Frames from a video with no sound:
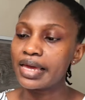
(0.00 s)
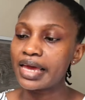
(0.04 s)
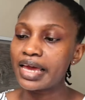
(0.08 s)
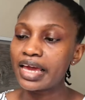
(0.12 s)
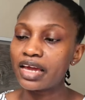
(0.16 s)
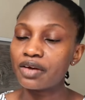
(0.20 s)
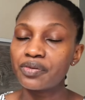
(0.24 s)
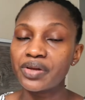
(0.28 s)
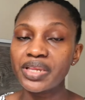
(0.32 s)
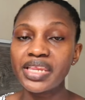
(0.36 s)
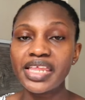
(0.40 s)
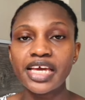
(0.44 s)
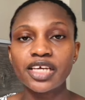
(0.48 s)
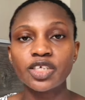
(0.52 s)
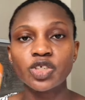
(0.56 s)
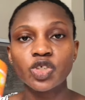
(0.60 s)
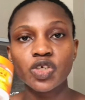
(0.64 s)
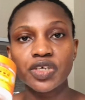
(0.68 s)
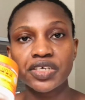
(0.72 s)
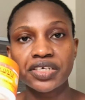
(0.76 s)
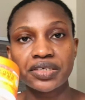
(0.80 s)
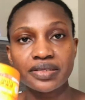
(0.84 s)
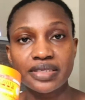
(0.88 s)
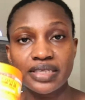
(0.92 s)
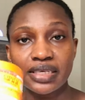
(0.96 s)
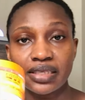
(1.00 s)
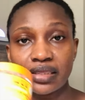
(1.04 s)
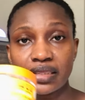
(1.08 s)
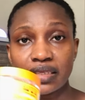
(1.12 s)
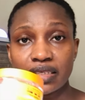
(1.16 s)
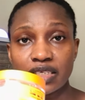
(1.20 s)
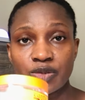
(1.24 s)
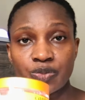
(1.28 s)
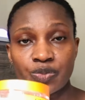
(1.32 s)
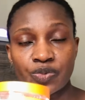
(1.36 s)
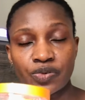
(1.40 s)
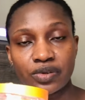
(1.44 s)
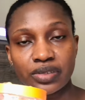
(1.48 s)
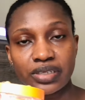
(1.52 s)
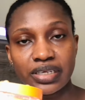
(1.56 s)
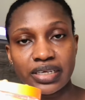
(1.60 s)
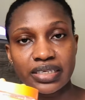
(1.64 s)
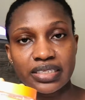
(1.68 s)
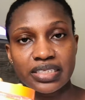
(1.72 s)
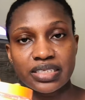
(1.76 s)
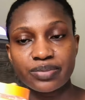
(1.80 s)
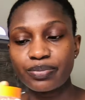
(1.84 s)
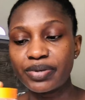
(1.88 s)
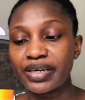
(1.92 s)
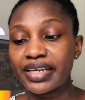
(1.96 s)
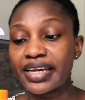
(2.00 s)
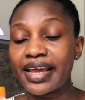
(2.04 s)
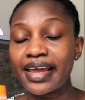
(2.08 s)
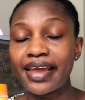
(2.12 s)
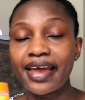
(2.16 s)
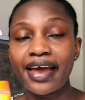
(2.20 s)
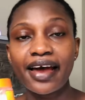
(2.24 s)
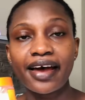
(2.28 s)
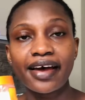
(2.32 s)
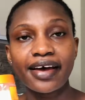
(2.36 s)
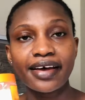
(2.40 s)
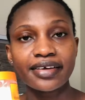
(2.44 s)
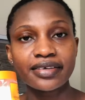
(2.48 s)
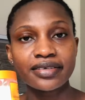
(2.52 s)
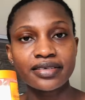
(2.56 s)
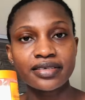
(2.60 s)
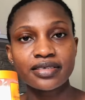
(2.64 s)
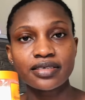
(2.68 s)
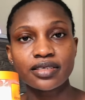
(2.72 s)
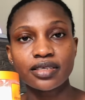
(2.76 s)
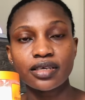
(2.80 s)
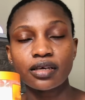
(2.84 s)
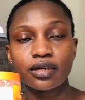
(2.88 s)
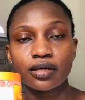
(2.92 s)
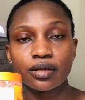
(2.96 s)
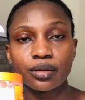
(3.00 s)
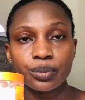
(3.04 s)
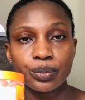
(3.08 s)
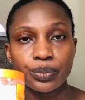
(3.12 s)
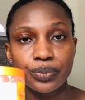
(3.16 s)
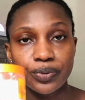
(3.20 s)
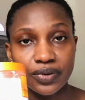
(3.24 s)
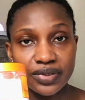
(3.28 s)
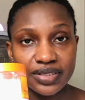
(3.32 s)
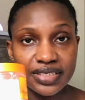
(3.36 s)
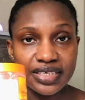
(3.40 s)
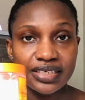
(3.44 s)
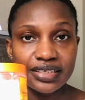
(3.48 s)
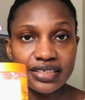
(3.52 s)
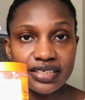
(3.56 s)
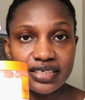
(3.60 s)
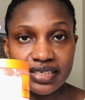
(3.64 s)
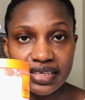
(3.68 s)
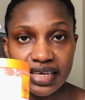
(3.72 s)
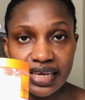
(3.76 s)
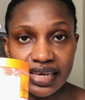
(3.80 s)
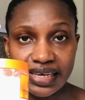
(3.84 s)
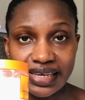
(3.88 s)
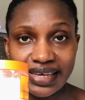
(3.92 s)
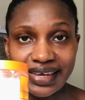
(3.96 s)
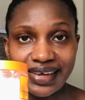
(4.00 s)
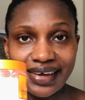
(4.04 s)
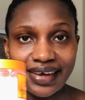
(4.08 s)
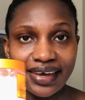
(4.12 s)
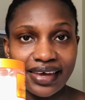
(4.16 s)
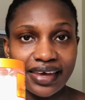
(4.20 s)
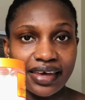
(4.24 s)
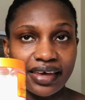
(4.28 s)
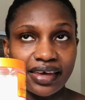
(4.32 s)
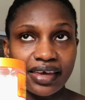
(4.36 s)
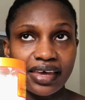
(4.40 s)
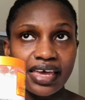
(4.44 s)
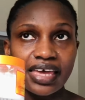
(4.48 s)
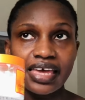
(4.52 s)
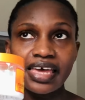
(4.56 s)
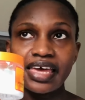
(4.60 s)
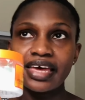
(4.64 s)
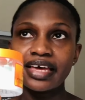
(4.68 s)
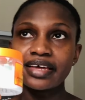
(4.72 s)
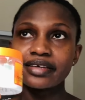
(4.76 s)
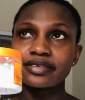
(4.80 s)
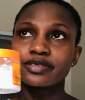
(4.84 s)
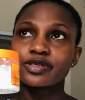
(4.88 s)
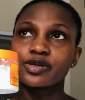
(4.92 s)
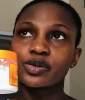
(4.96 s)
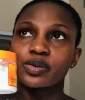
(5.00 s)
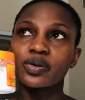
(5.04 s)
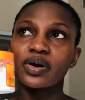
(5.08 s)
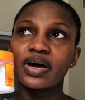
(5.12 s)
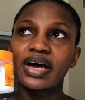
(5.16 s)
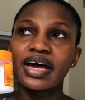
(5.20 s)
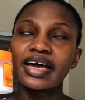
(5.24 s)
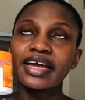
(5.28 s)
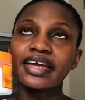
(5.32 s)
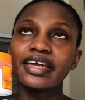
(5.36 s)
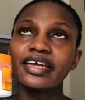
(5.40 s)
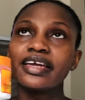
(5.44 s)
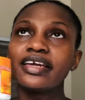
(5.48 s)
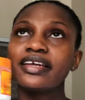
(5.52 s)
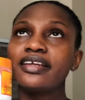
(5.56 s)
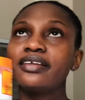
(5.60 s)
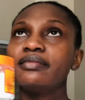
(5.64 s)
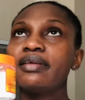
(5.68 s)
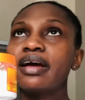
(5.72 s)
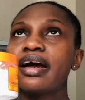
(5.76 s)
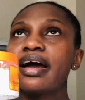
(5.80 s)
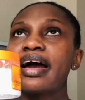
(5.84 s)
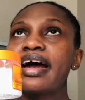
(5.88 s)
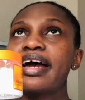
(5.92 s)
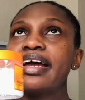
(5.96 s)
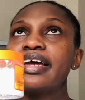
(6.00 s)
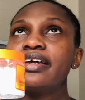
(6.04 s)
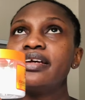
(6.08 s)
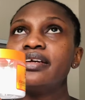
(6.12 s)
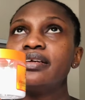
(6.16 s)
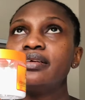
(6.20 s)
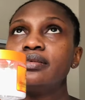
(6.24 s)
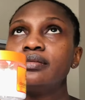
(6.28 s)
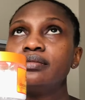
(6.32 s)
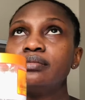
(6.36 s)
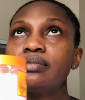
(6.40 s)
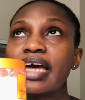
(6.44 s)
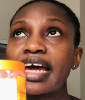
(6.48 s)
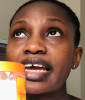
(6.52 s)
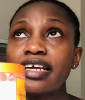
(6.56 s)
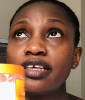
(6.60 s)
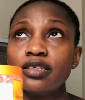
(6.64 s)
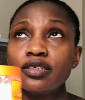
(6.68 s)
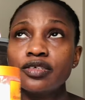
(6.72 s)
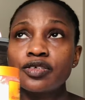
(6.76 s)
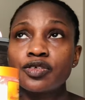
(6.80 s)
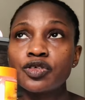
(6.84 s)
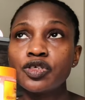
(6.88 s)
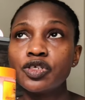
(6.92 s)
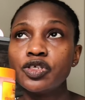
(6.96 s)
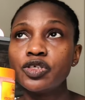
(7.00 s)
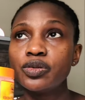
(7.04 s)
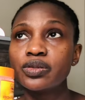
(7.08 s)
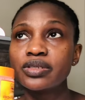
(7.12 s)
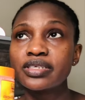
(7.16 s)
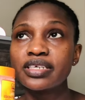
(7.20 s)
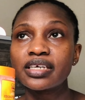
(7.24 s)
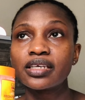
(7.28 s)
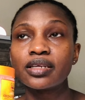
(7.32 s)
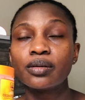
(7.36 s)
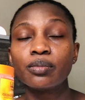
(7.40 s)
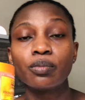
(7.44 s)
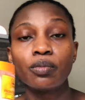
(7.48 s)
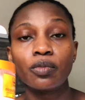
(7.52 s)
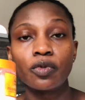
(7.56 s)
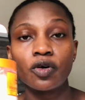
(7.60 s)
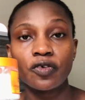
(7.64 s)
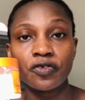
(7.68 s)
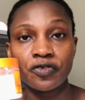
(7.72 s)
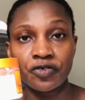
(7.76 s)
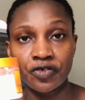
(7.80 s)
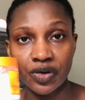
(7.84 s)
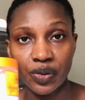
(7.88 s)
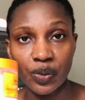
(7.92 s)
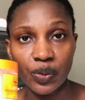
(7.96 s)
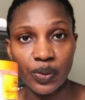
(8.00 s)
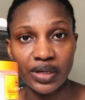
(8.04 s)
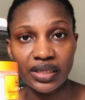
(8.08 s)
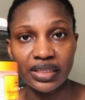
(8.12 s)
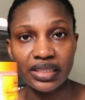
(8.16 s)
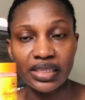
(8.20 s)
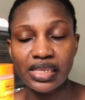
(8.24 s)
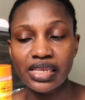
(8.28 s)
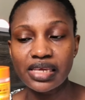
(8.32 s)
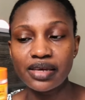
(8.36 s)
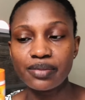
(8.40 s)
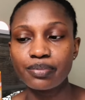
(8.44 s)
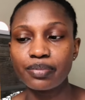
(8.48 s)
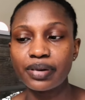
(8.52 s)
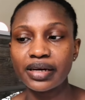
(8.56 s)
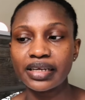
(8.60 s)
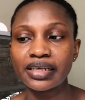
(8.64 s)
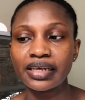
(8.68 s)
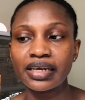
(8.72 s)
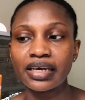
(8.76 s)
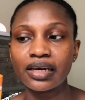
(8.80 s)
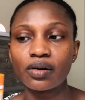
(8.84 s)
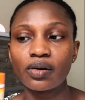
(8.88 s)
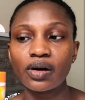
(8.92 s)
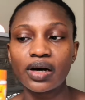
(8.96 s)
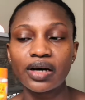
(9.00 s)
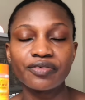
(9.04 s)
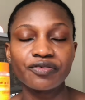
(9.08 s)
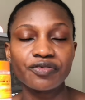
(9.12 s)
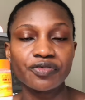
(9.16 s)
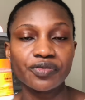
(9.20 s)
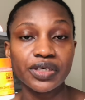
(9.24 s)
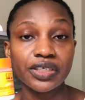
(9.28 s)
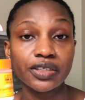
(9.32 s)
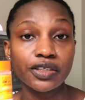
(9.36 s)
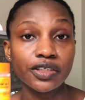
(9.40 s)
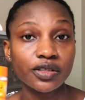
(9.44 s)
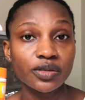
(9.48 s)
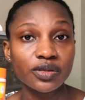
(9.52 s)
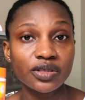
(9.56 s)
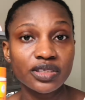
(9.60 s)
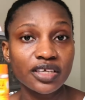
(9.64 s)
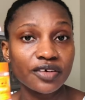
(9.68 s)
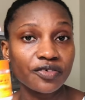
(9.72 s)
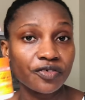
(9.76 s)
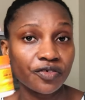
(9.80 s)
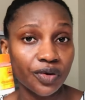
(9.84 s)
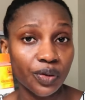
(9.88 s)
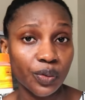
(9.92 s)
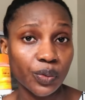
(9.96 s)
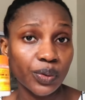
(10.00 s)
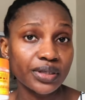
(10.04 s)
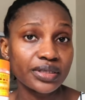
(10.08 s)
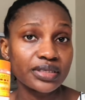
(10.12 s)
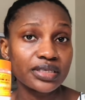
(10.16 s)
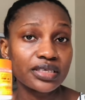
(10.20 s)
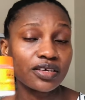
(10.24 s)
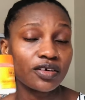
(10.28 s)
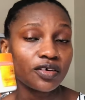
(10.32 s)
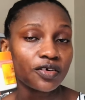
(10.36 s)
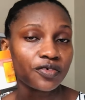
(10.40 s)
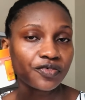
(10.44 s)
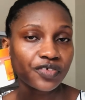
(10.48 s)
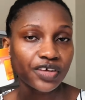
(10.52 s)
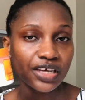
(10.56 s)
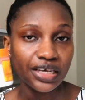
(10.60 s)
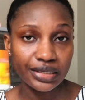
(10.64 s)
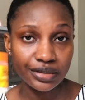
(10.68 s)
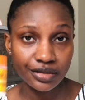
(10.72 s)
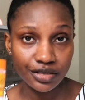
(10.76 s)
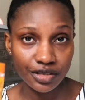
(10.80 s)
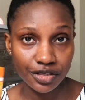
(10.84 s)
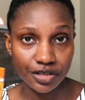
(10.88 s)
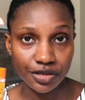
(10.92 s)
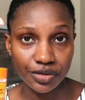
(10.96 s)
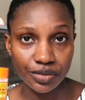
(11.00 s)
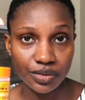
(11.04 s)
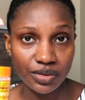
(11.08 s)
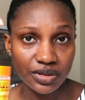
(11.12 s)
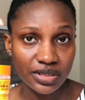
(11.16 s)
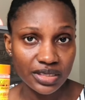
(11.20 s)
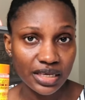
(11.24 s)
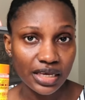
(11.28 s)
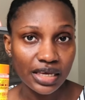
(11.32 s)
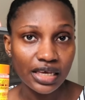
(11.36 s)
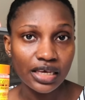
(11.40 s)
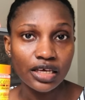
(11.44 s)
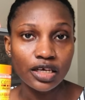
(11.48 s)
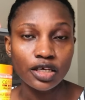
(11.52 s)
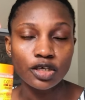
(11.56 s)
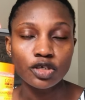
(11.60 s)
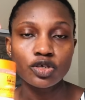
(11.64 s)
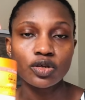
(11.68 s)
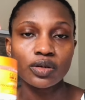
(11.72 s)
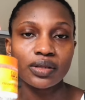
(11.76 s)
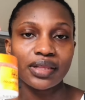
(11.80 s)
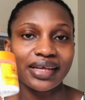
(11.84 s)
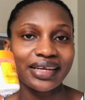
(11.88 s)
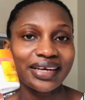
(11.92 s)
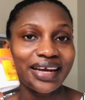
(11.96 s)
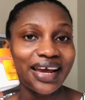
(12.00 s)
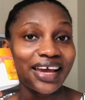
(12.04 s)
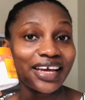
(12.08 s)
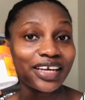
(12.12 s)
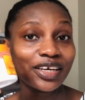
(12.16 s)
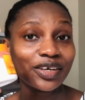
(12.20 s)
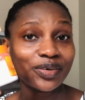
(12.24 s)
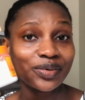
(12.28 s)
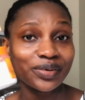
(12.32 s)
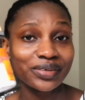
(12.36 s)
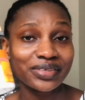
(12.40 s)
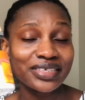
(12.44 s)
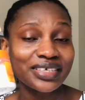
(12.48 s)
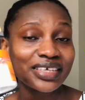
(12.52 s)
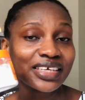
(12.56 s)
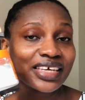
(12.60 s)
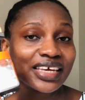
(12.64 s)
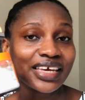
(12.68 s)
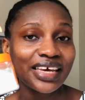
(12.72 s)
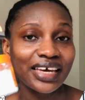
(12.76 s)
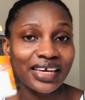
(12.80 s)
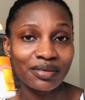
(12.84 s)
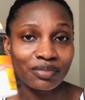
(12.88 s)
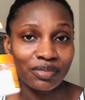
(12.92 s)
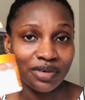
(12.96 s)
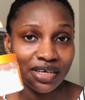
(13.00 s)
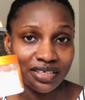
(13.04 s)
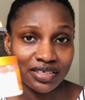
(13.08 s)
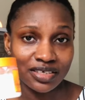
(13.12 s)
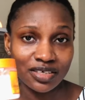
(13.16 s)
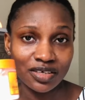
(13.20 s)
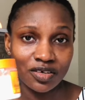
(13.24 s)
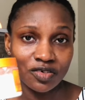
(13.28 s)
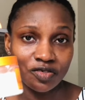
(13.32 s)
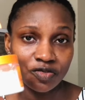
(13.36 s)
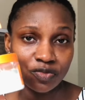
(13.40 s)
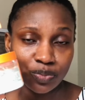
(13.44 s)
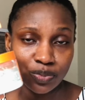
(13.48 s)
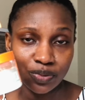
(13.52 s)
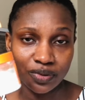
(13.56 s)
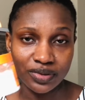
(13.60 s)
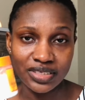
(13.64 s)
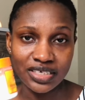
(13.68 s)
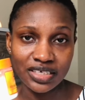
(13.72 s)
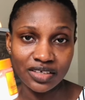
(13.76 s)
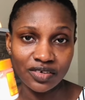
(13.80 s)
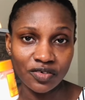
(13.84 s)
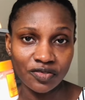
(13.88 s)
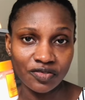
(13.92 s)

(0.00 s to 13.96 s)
I really enjoy using this product, but it has proteins in here, and so I used to use it more frequently, but now I've reduced the frequency of its use so that I don't get myself protein